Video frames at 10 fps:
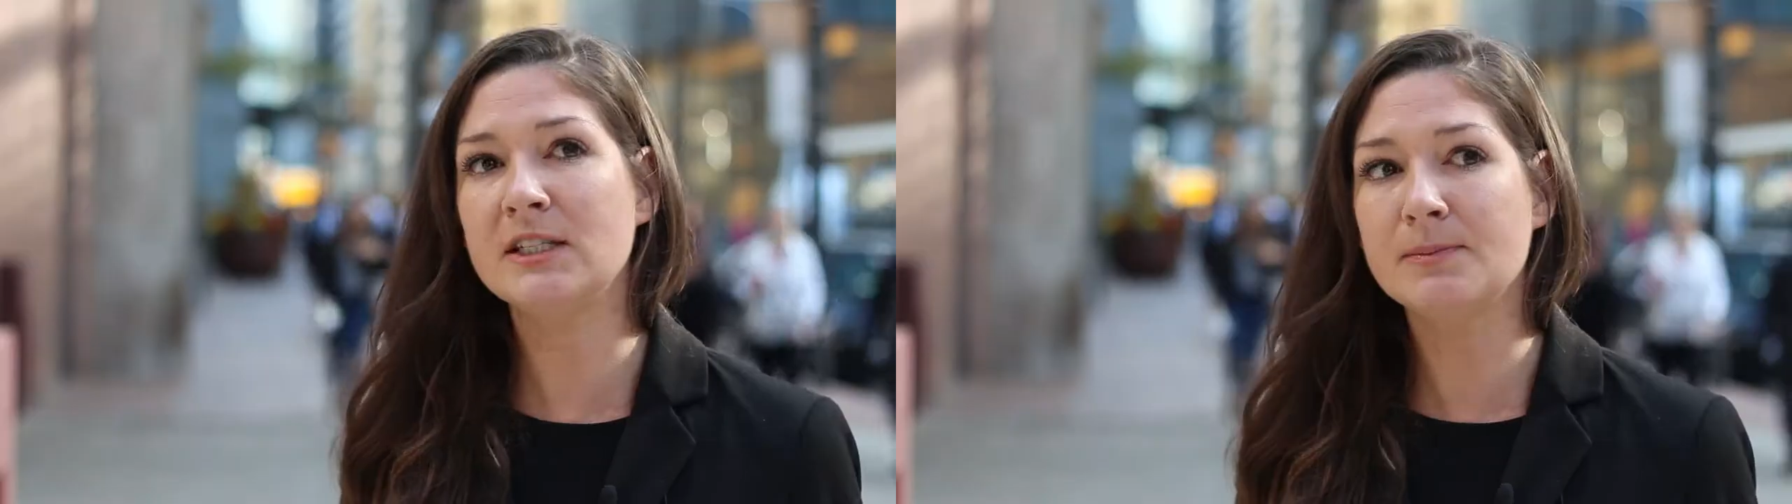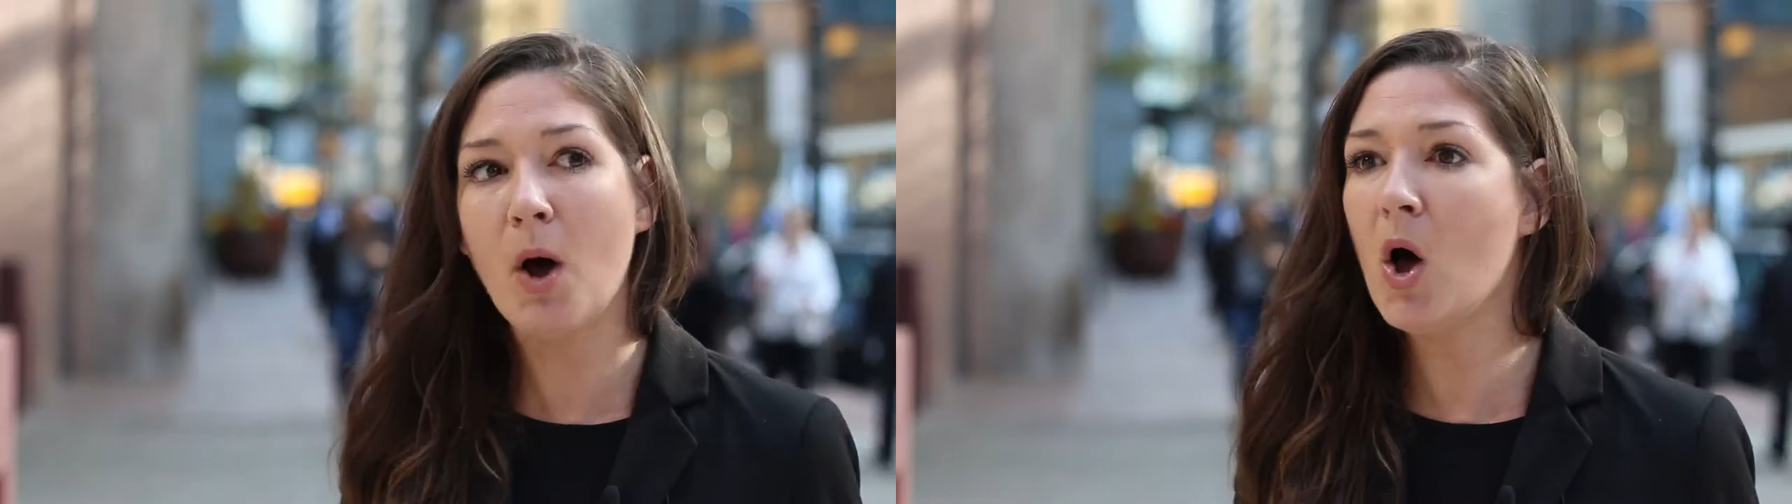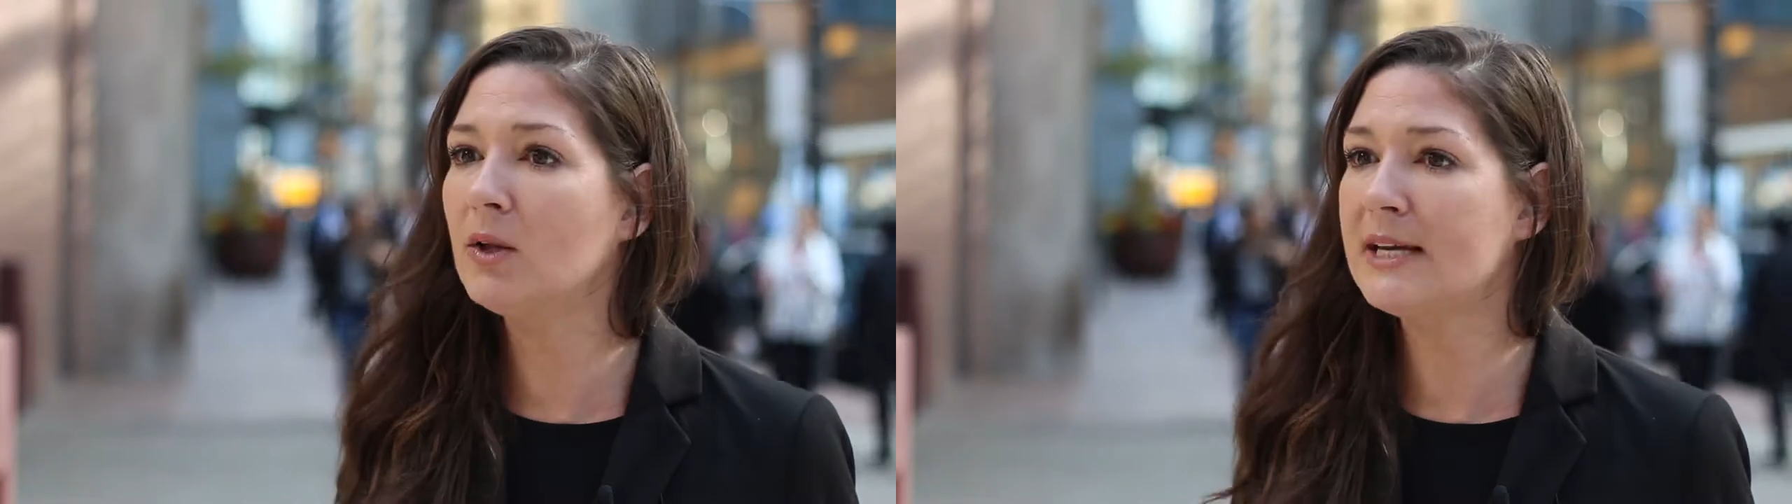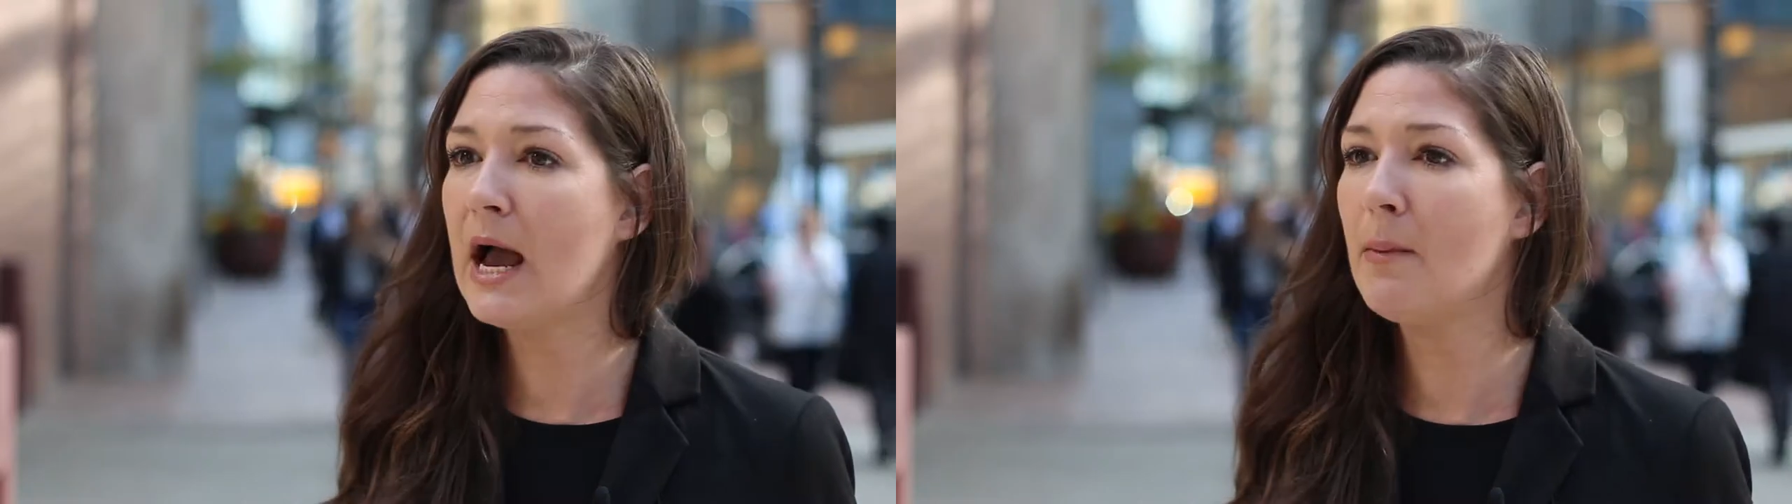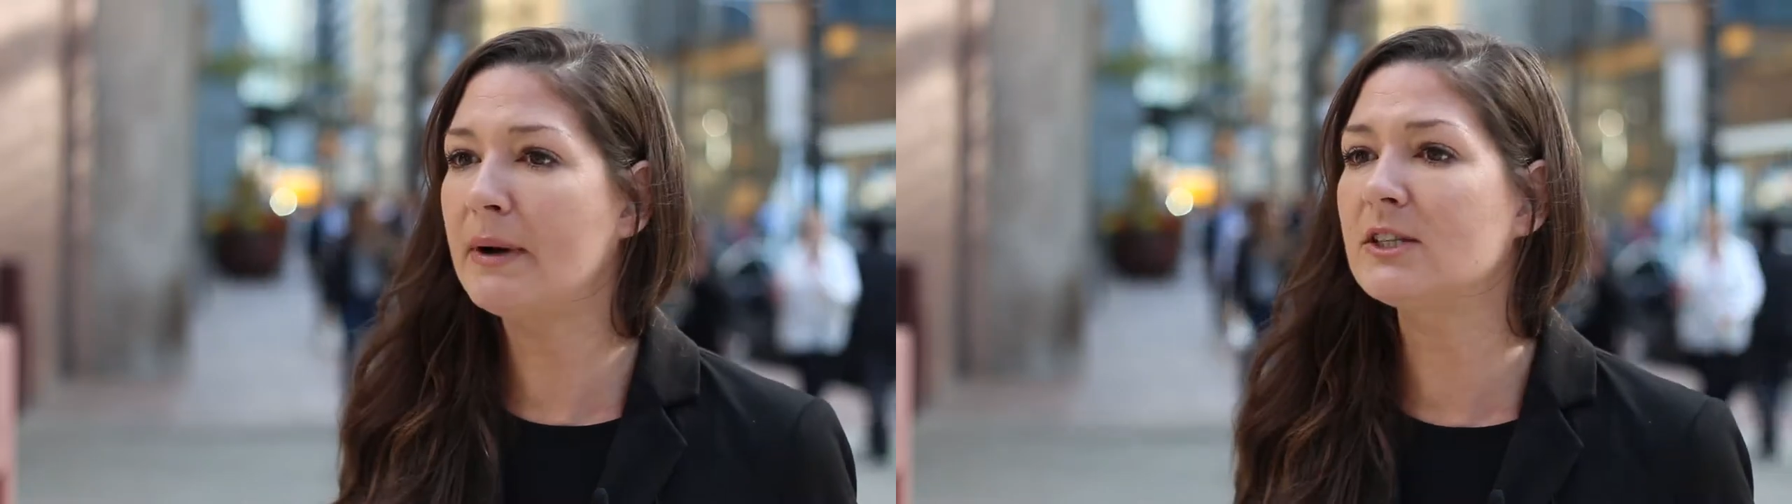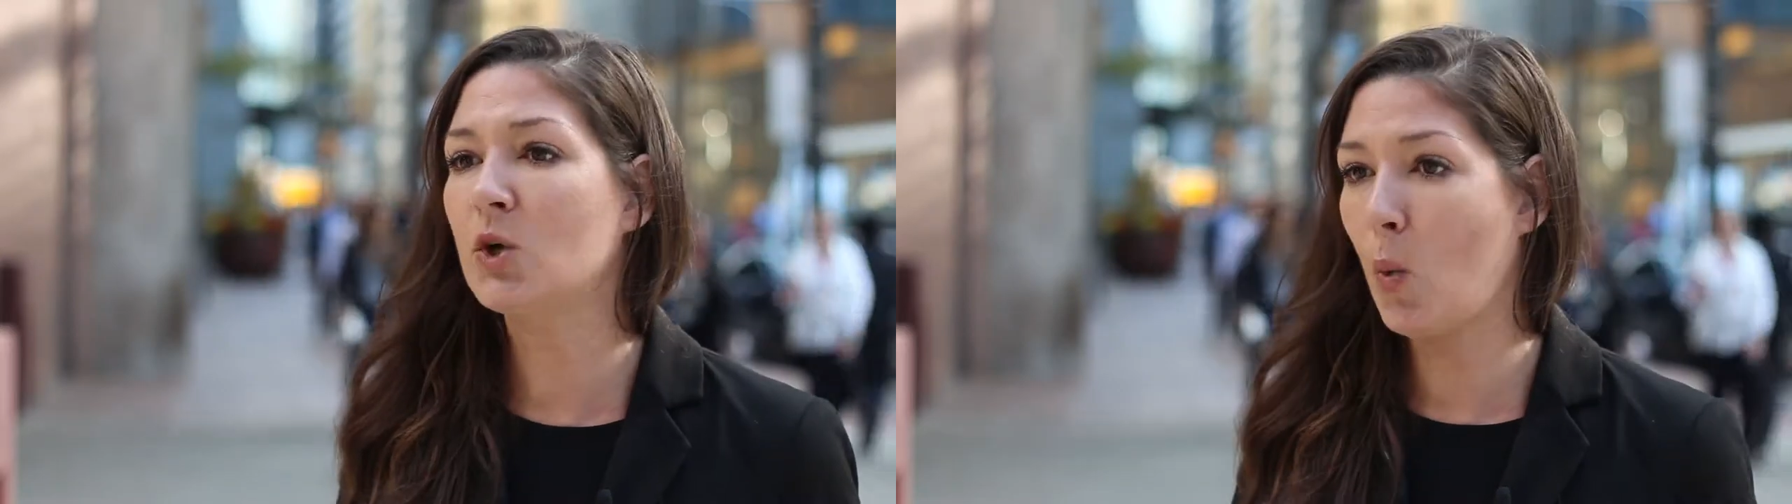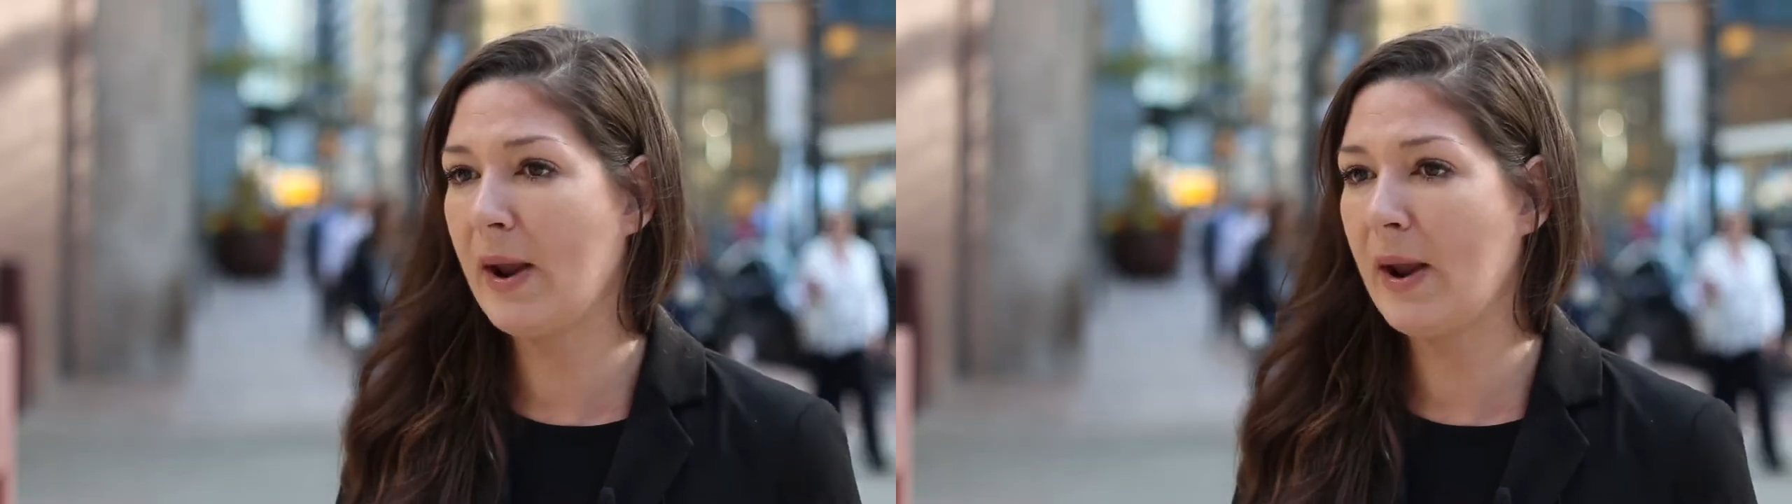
a small town, but it's